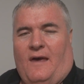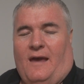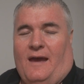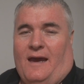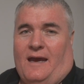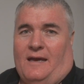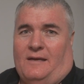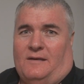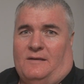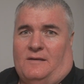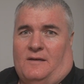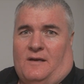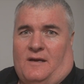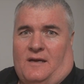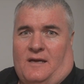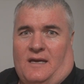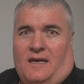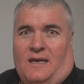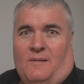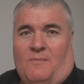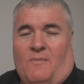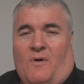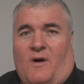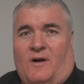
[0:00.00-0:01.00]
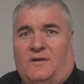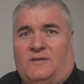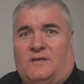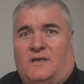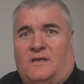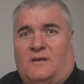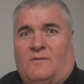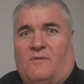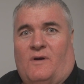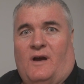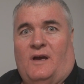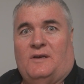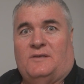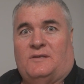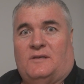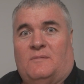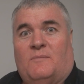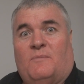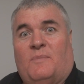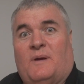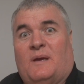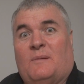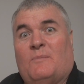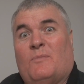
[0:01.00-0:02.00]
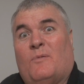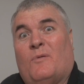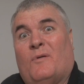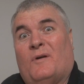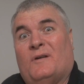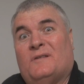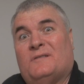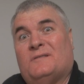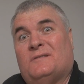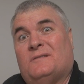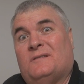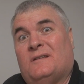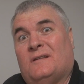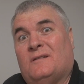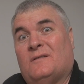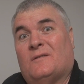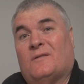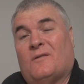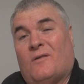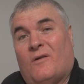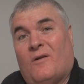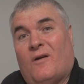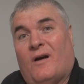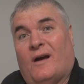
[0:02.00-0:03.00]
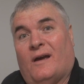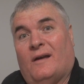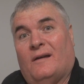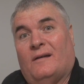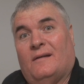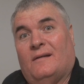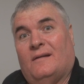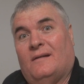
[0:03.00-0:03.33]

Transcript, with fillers: And, you know, in my generation, big boys didn't cry.